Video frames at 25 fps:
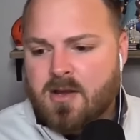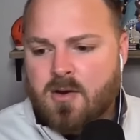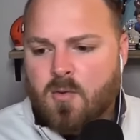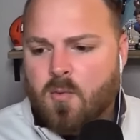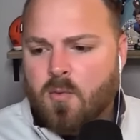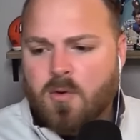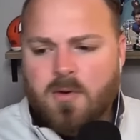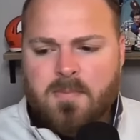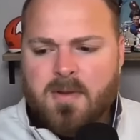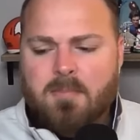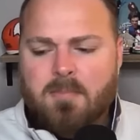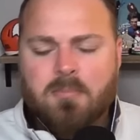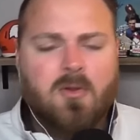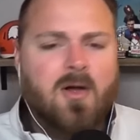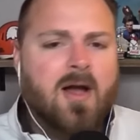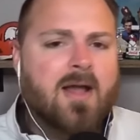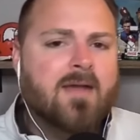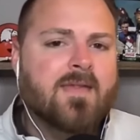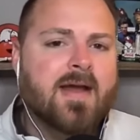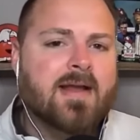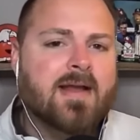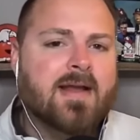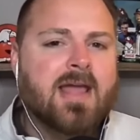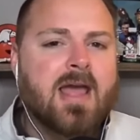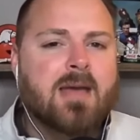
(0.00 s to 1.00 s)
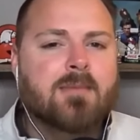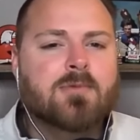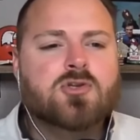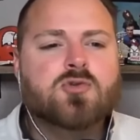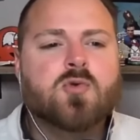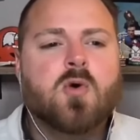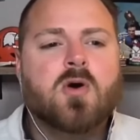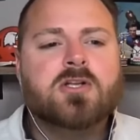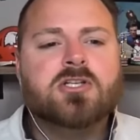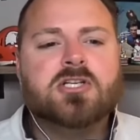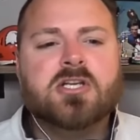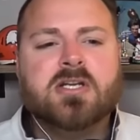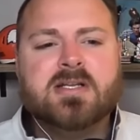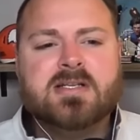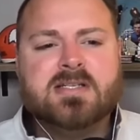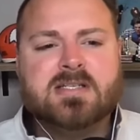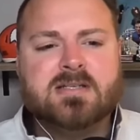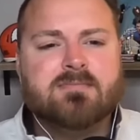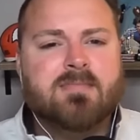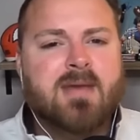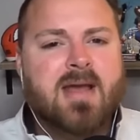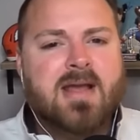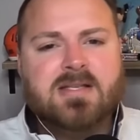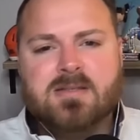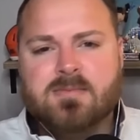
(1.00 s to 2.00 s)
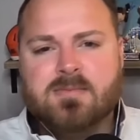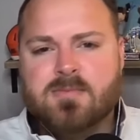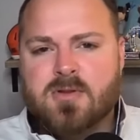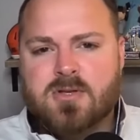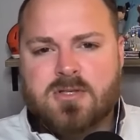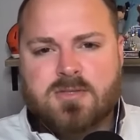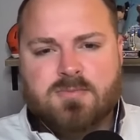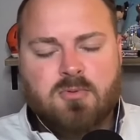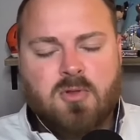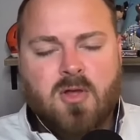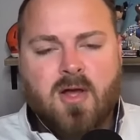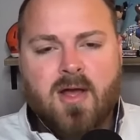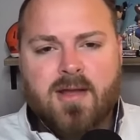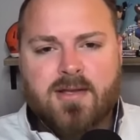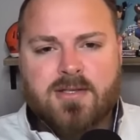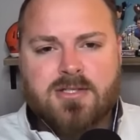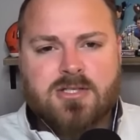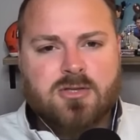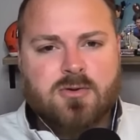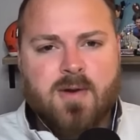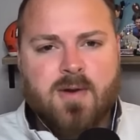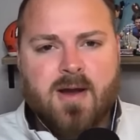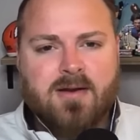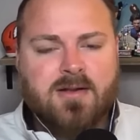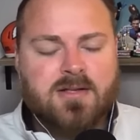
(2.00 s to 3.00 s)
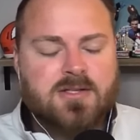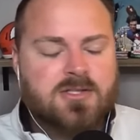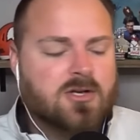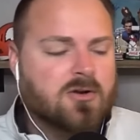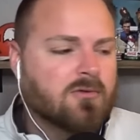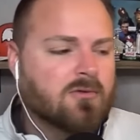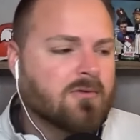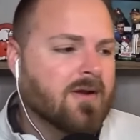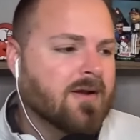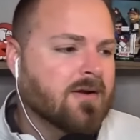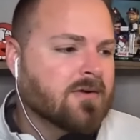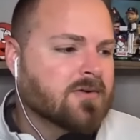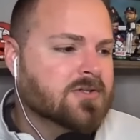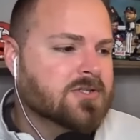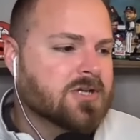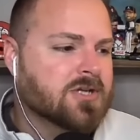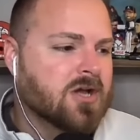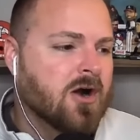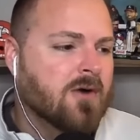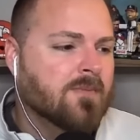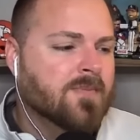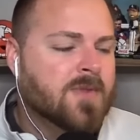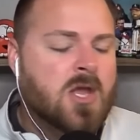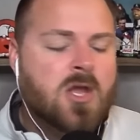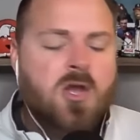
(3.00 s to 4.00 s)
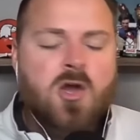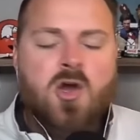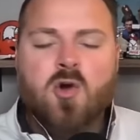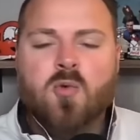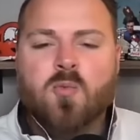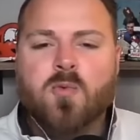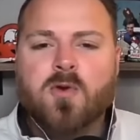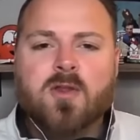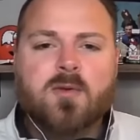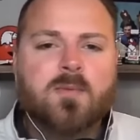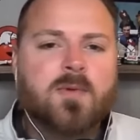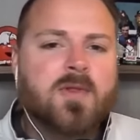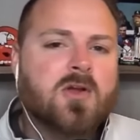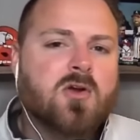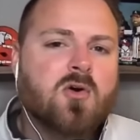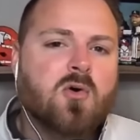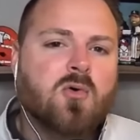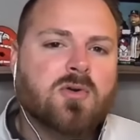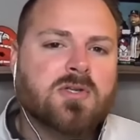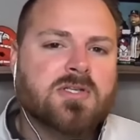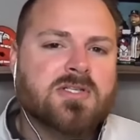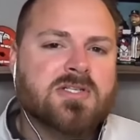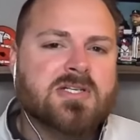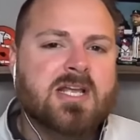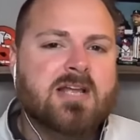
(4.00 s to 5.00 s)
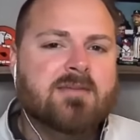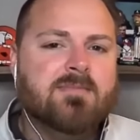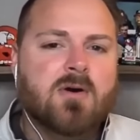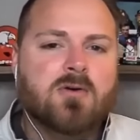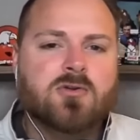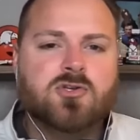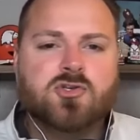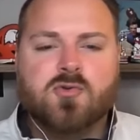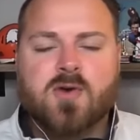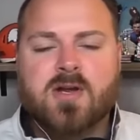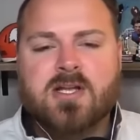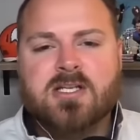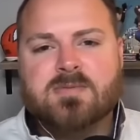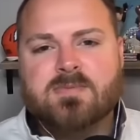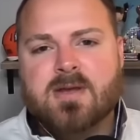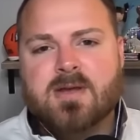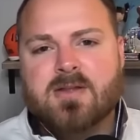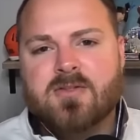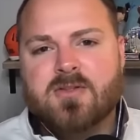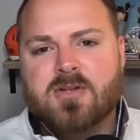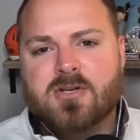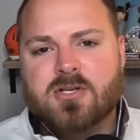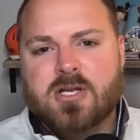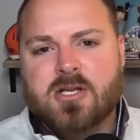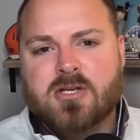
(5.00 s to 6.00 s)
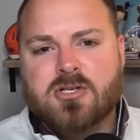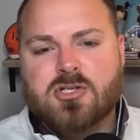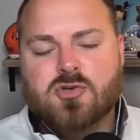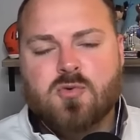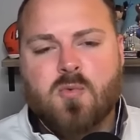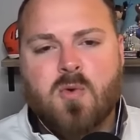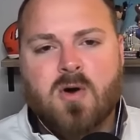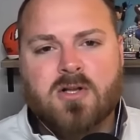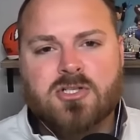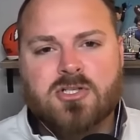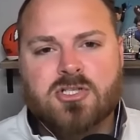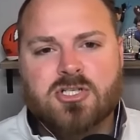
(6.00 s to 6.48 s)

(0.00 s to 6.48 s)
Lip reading: What a big play in that game. And Jauan Jennings has made some of those plays throughout his career. So really, really cool to see both Trey Smith and Jauan